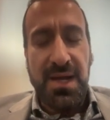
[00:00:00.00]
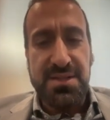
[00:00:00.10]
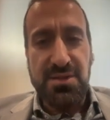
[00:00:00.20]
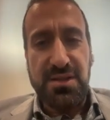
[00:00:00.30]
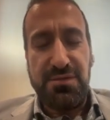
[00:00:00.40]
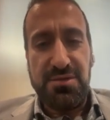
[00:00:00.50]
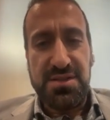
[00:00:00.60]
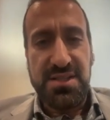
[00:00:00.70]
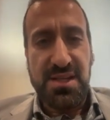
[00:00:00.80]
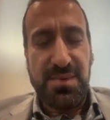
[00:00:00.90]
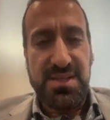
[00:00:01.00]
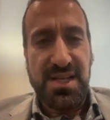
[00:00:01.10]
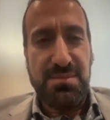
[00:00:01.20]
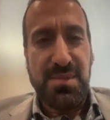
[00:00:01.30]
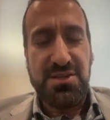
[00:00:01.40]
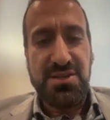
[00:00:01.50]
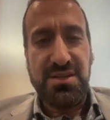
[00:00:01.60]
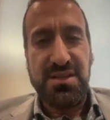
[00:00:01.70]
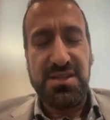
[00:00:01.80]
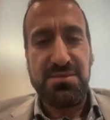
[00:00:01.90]
So the first step, as I mentioned,
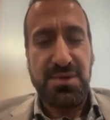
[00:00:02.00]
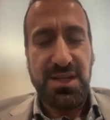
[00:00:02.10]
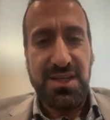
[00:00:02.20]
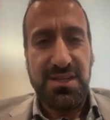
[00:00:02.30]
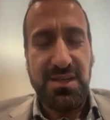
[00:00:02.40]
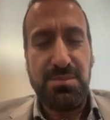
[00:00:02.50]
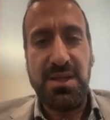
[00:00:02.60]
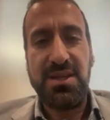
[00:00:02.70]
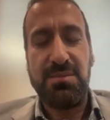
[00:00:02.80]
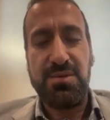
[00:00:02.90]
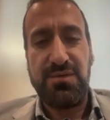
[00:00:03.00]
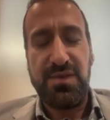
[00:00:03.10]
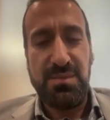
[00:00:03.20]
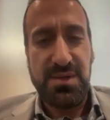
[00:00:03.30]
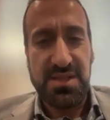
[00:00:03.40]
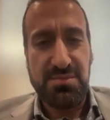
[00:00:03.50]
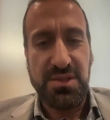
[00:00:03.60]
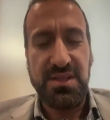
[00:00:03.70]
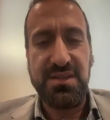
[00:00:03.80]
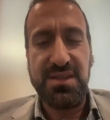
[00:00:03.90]
is really the buildup of lipids
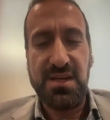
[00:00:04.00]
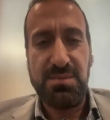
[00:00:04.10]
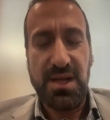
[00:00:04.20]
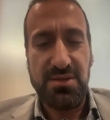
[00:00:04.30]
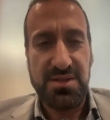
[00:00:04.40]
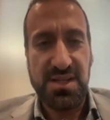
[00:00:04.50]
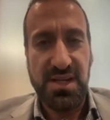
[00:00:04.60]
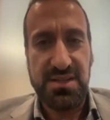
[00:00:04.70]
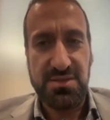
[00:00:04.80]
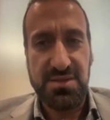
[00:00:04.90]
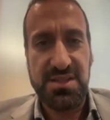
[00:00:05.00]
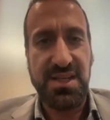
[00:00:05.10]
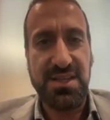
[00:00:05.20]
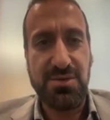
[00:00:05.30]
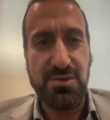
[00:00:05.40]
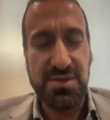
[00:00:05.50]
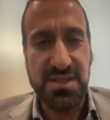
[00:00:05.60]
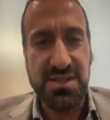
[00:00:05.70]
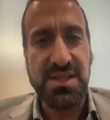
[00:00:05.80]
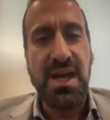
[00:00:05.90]
within the hepatocytes, or
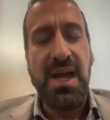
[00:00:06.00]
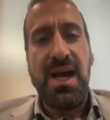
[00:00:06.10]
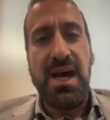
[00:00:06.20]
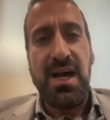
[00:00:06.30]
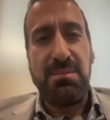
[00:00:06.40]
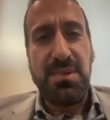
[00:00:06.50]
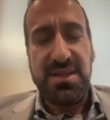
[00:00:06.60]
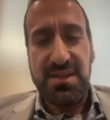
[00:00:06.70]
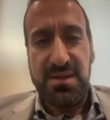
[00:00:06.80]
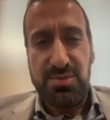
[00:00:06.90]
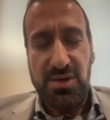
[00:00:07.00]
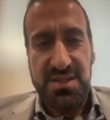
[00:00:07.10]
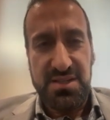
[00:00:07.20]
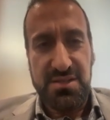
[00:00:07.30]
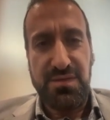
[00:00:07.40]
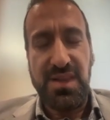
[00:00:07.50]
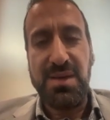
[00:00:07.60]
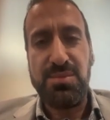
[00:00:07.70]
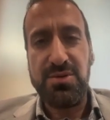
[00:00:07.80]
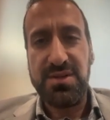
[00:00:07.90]
steatosis. But then the process of
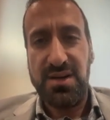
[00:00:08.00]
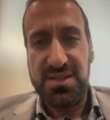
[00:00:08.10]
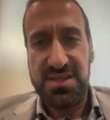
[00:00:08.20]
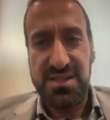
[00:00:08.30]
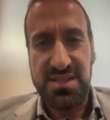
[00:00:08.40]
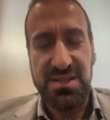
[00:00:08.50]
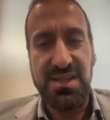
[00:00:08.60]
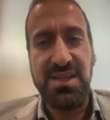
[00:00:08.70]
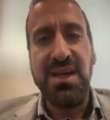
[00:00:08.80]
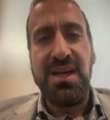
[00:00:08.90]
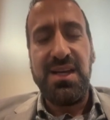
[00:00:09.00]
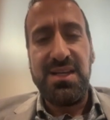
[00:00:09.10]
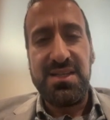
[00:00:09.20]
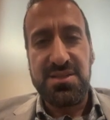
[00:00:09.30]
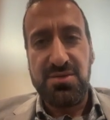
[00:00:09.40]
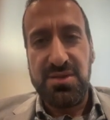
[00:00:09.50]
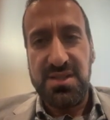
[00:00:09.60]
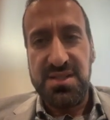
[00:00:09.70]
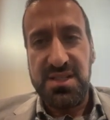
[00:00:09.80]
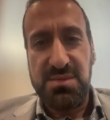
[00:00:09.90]
lipotoxicity leads to
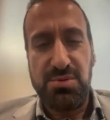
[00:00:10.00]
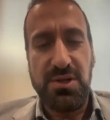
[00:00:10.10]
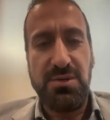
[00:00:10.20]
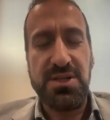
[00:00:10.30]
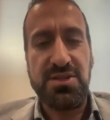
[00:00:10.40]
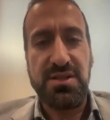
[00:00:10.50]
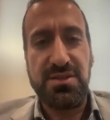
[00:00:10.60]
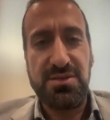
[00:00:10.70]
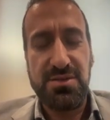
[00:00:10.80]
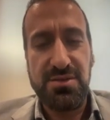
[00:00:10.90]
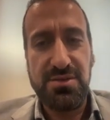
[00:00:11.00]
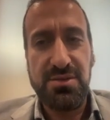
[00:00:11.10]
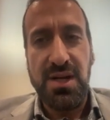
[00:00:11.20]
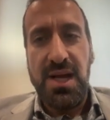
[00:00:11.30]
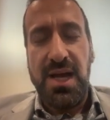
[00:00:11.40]
disease progression to